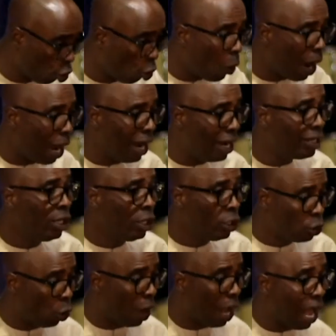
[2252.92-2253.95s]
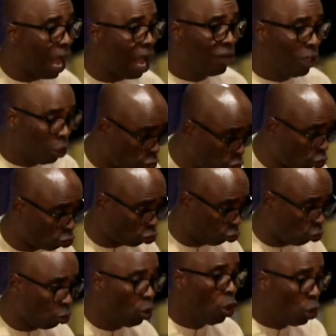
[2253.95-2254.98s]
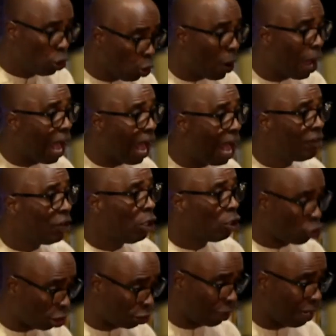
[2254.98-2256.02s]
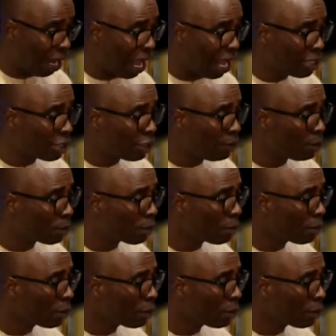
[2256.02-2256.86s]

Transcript: two one, you have two two, you have third class,